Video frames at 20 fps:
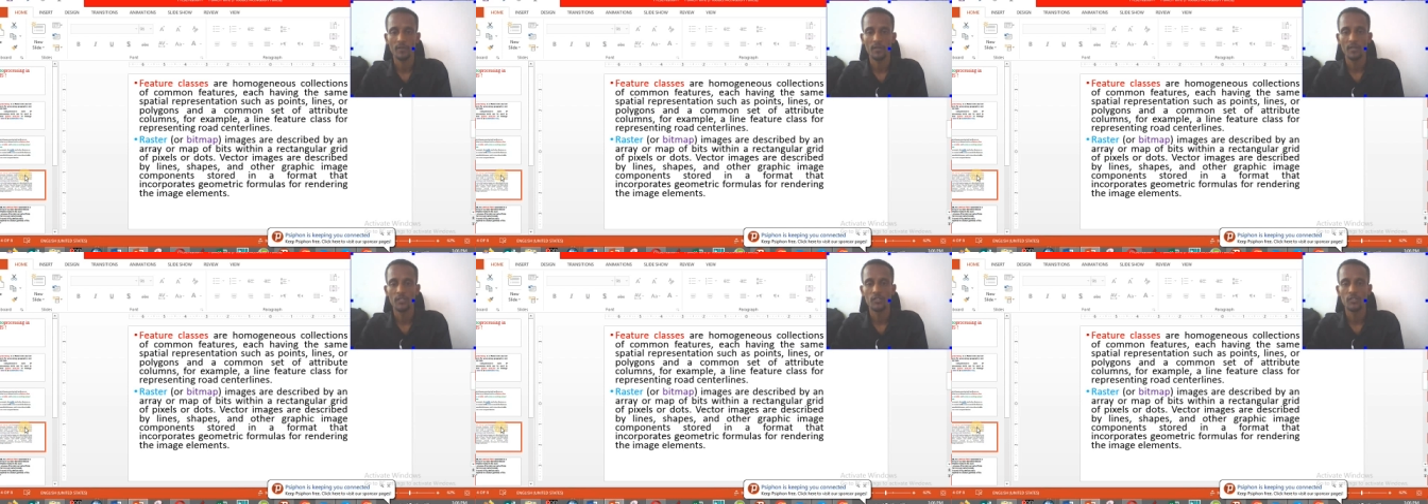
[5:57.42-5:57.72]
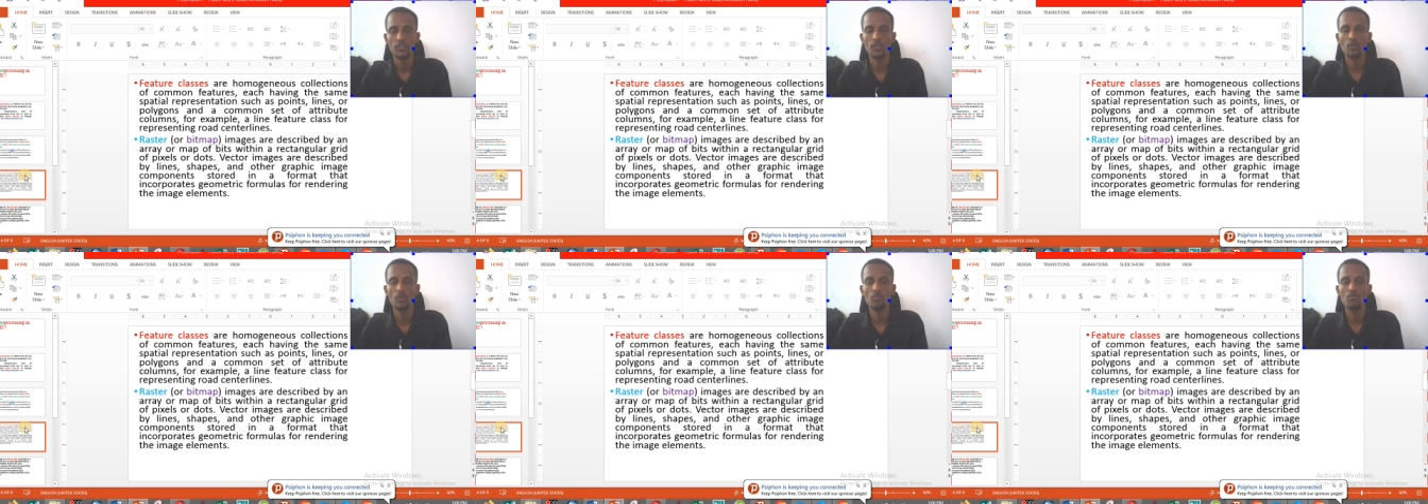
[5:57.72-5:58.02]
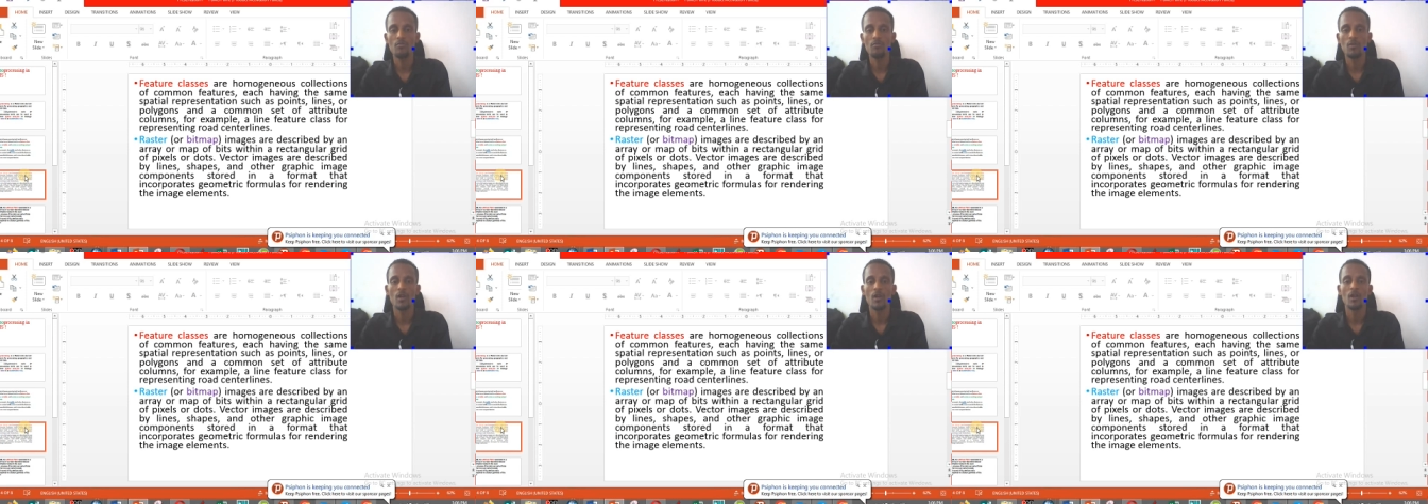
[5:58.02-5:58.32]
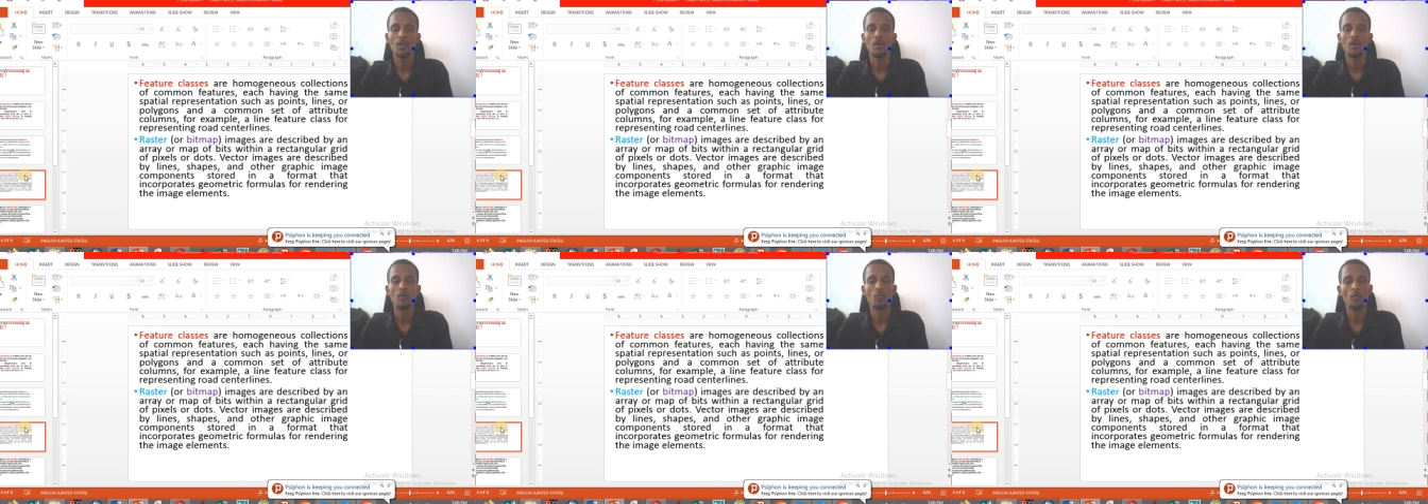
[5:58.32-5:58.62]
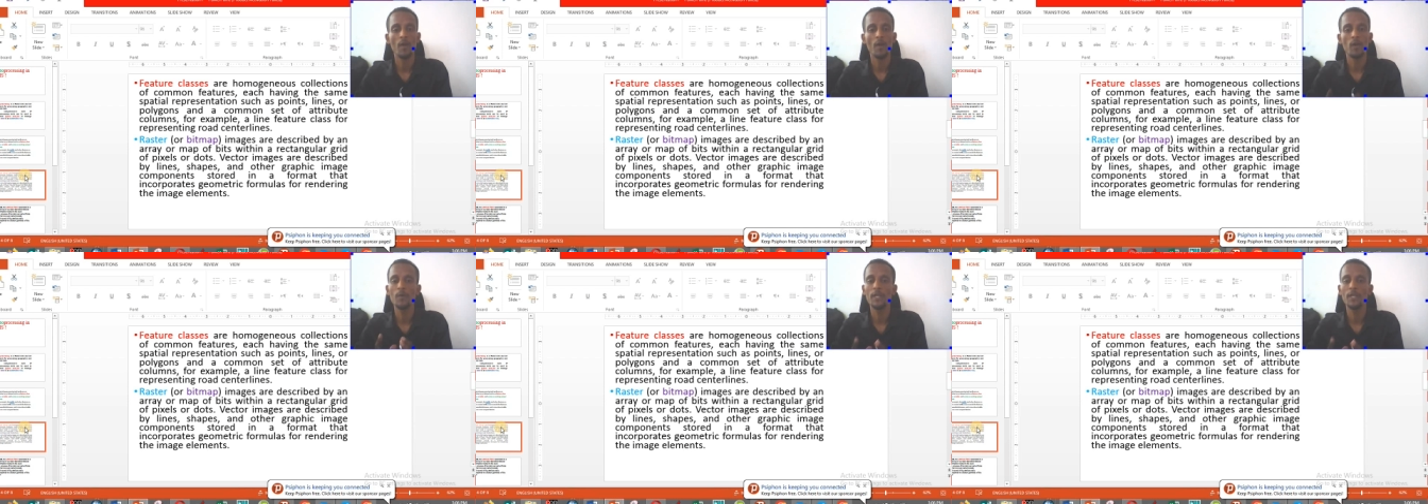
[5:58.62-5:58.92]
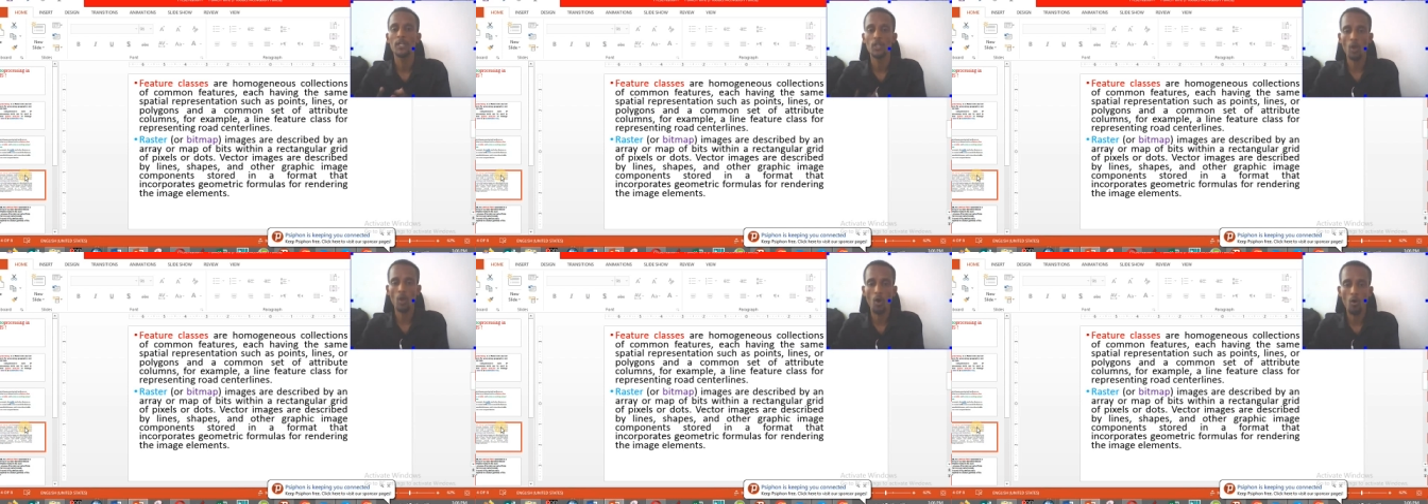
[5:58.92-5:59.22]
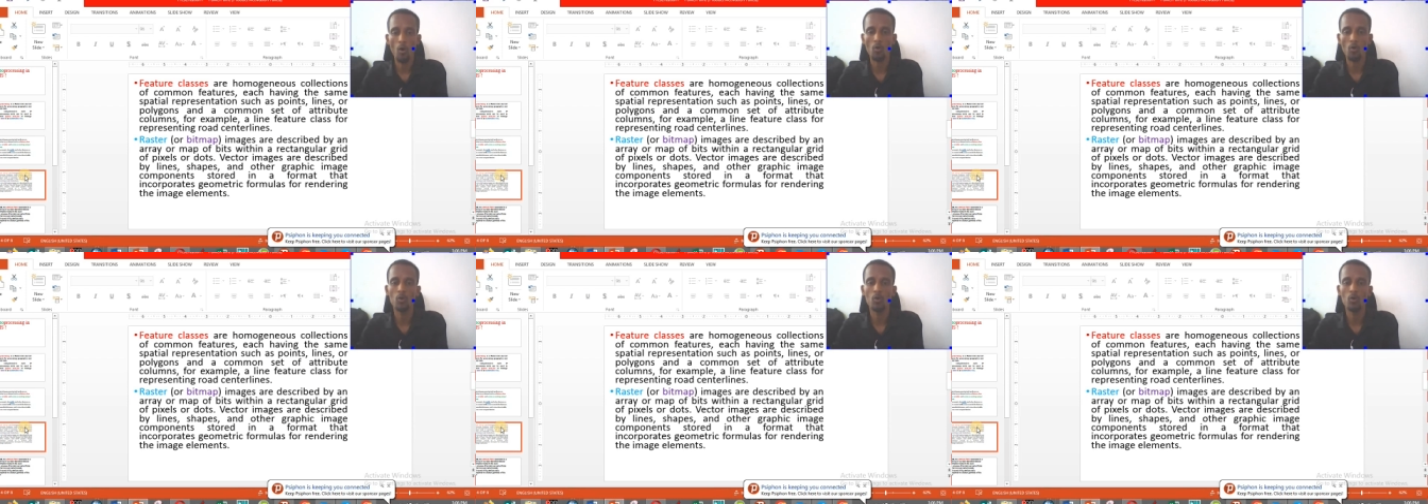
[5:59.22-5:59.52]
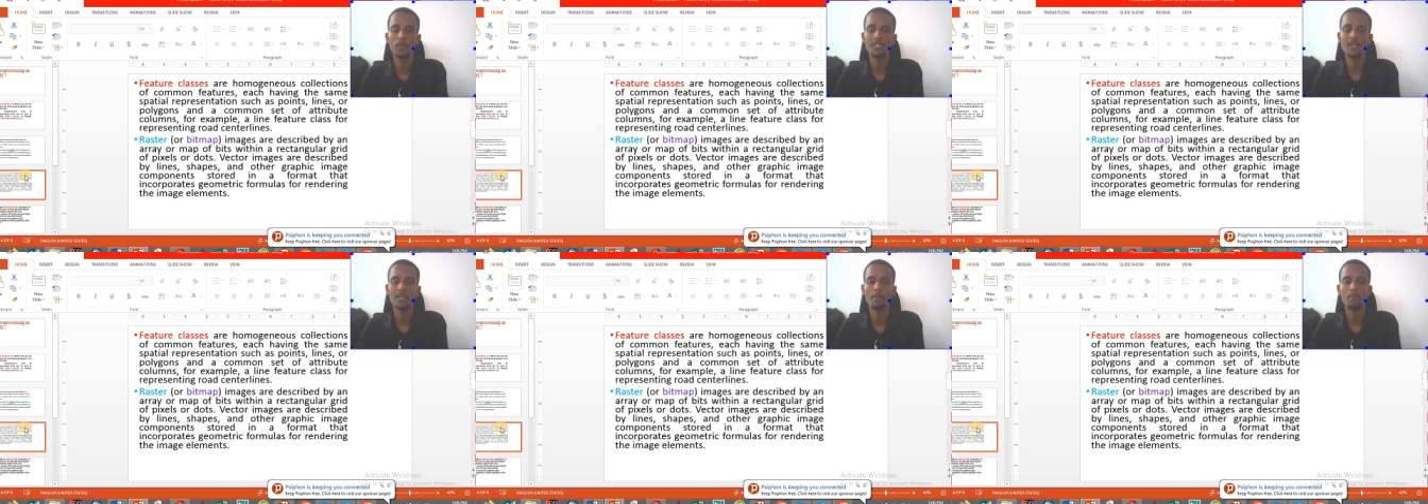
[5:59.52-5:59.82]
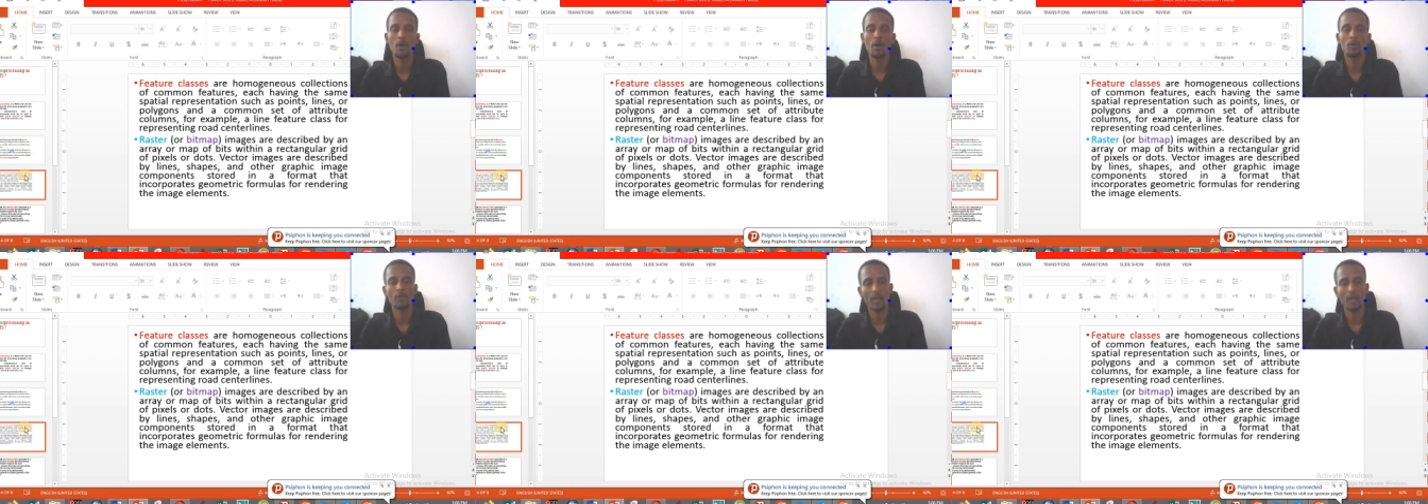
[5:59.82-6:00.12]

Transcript: So when we talk always about